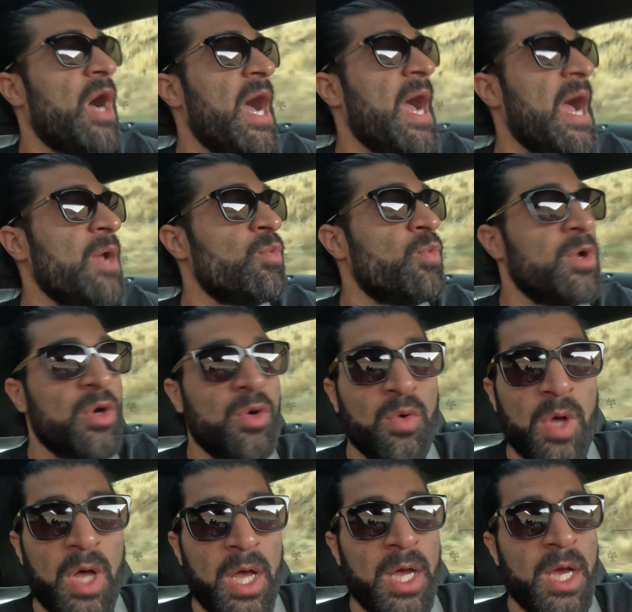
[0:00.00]
I
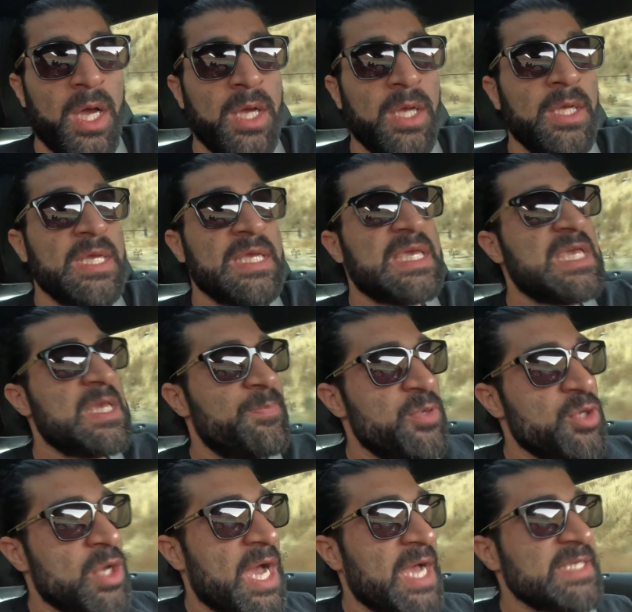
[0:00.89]
will uh,
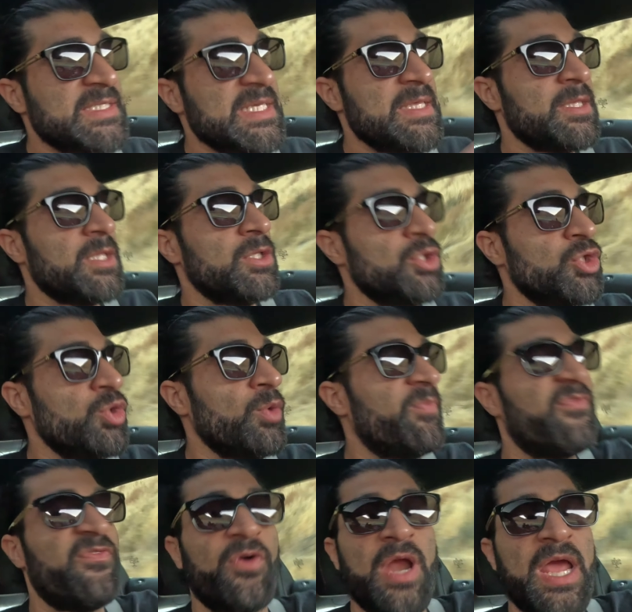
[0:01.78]
keep you guys in the
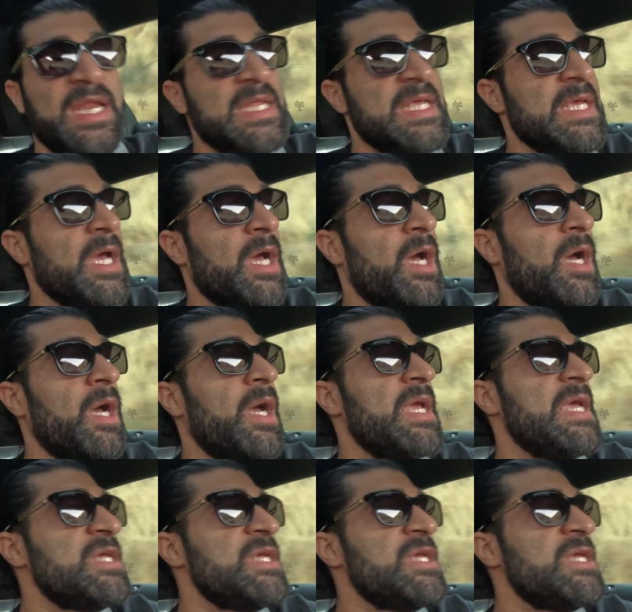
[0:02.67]
loop for any uh,